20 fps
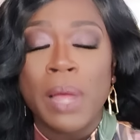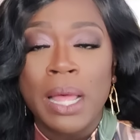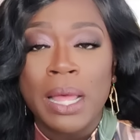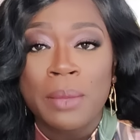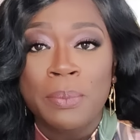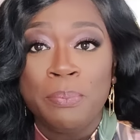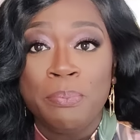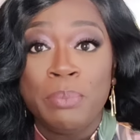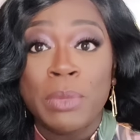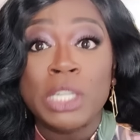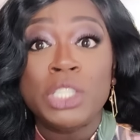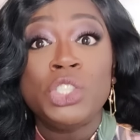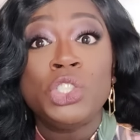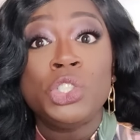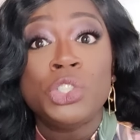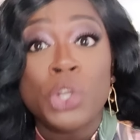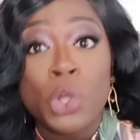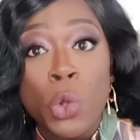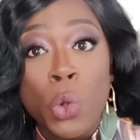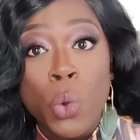uh,
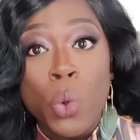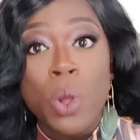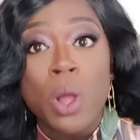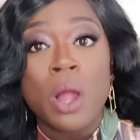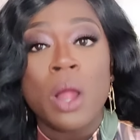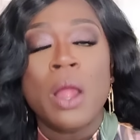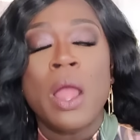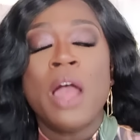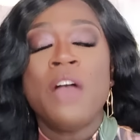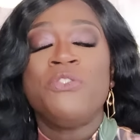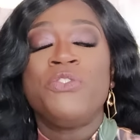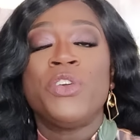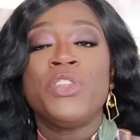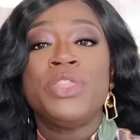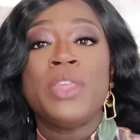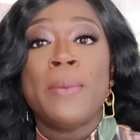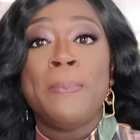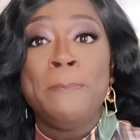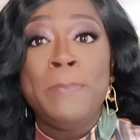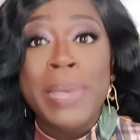mature for
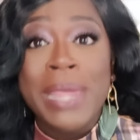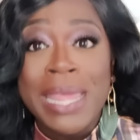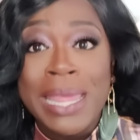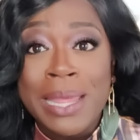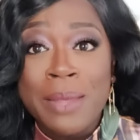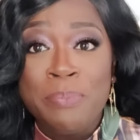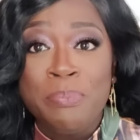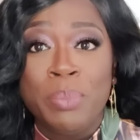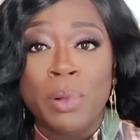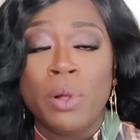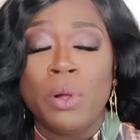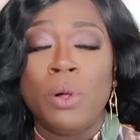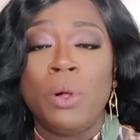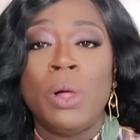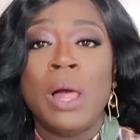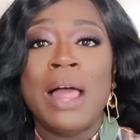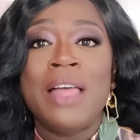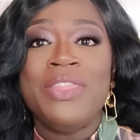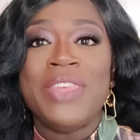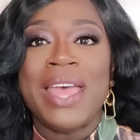the
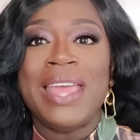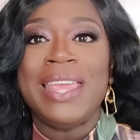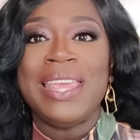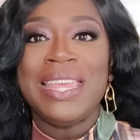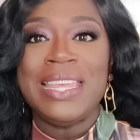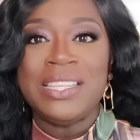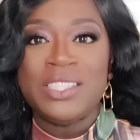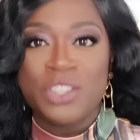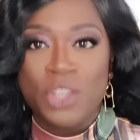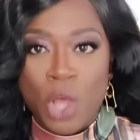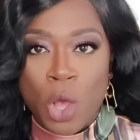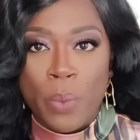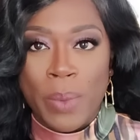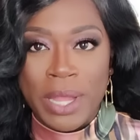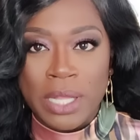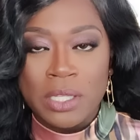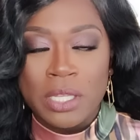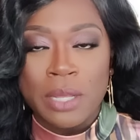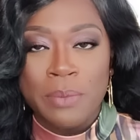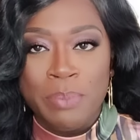people that he's
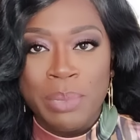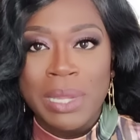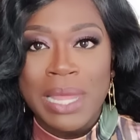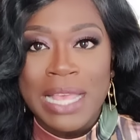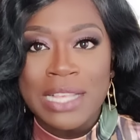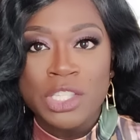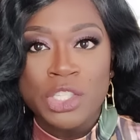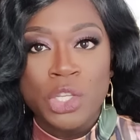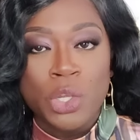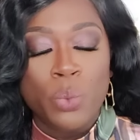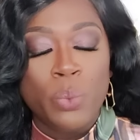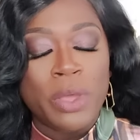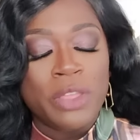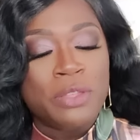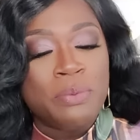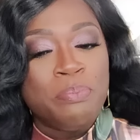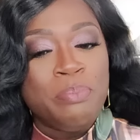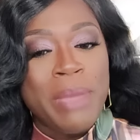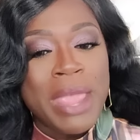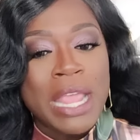going to bless you
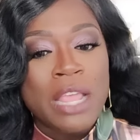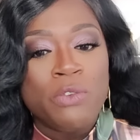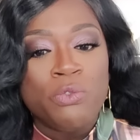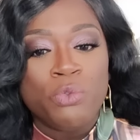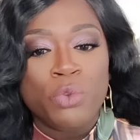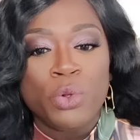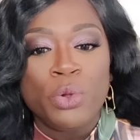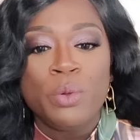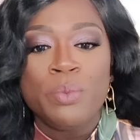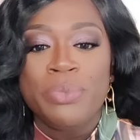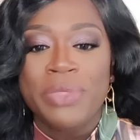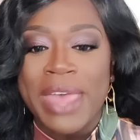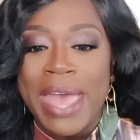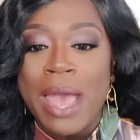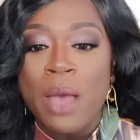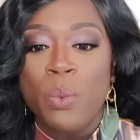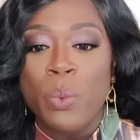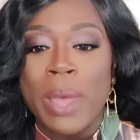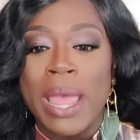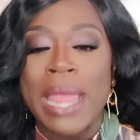with. Make room
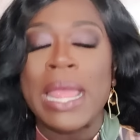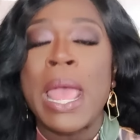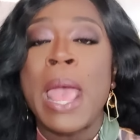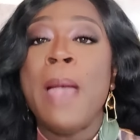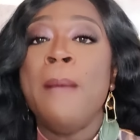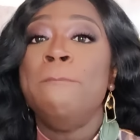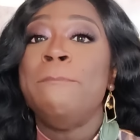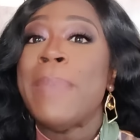that way.